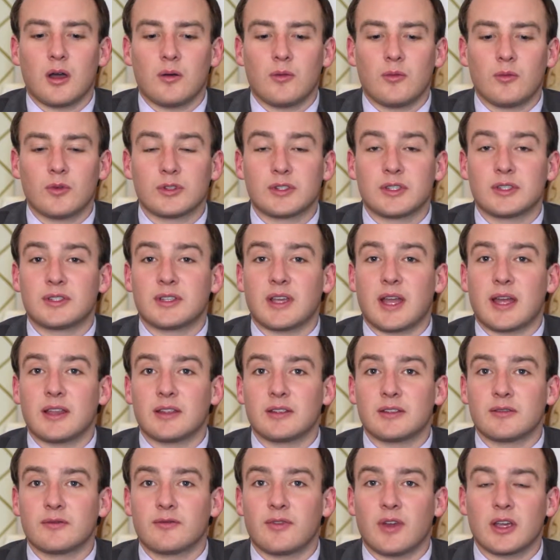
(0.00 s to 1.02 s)
was a
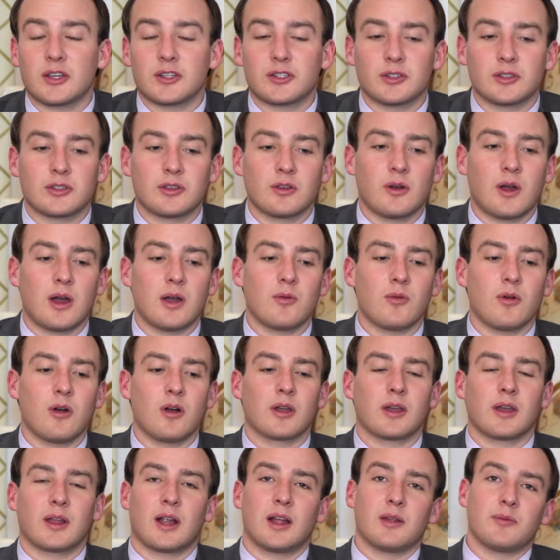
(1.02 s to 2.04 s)
sinus infection. So I
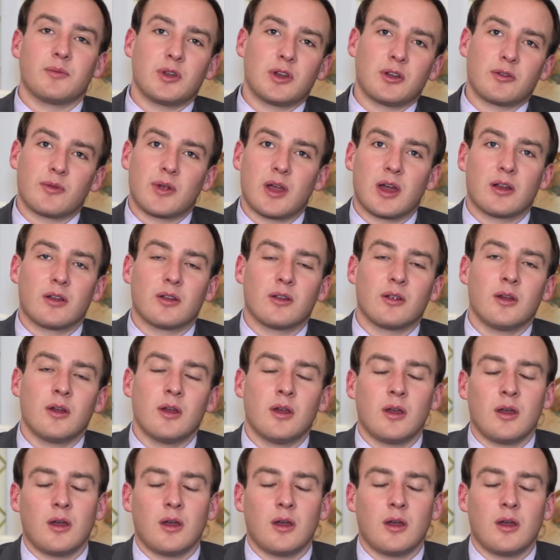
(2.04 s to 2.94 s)
walk in, I've been around,